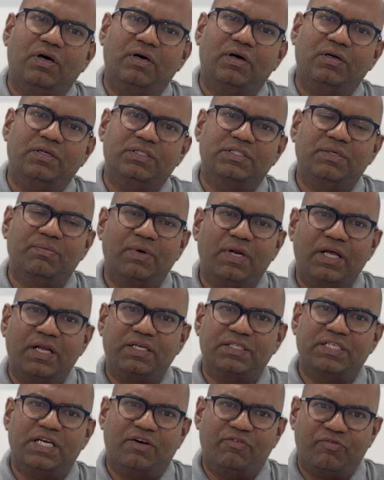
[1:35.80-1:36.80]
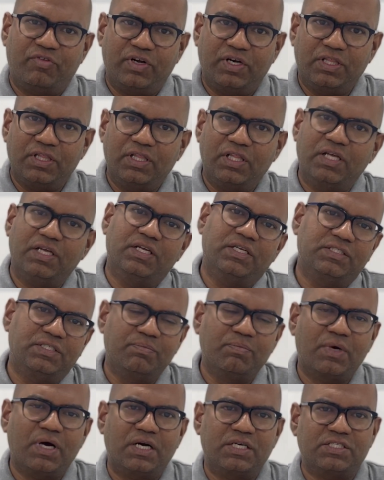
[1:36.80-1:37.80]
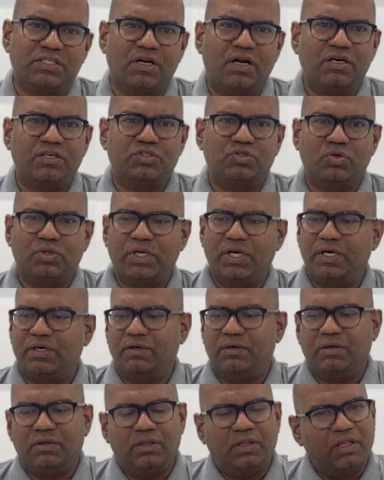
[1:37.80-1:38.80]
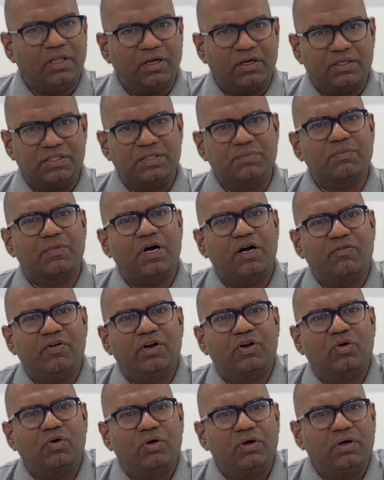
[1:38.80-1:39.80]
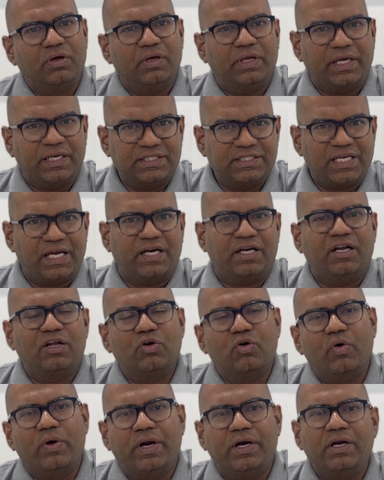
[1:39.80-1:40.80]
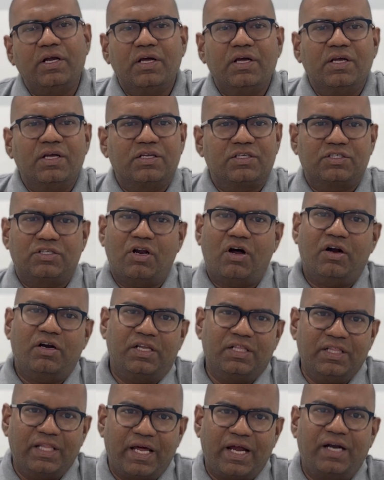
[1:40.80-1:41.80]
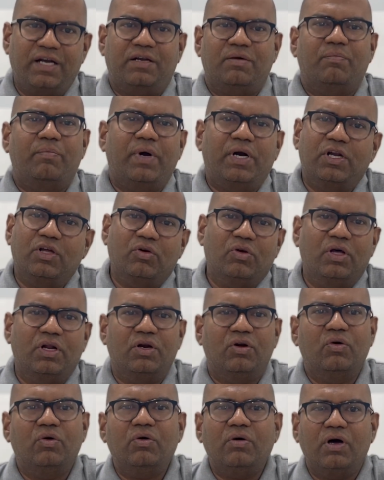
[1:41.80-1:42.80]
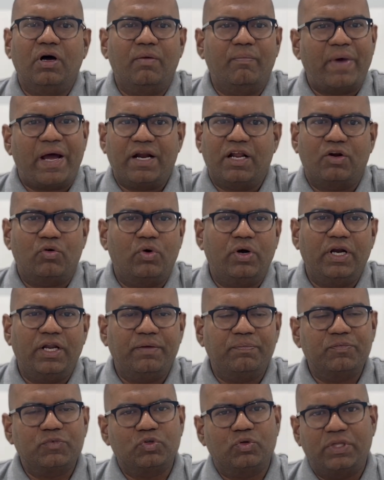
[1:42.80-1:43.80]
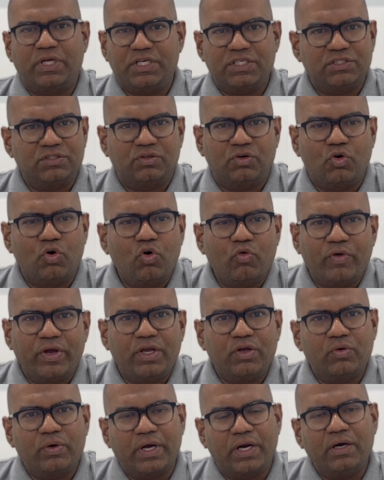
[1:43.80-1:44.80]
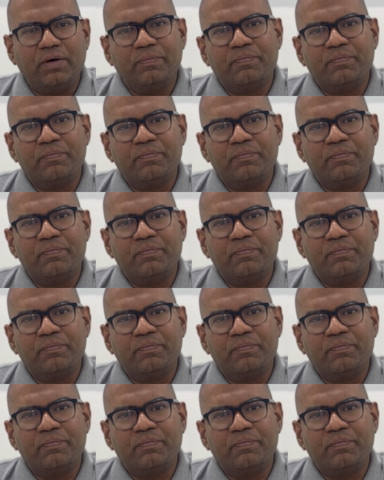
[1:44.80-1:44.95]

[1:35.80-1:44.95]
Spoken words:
similar chamfer in the SIM card slot, so that the SIM card will exactly go and slot in that particular manner only. So there is no way you can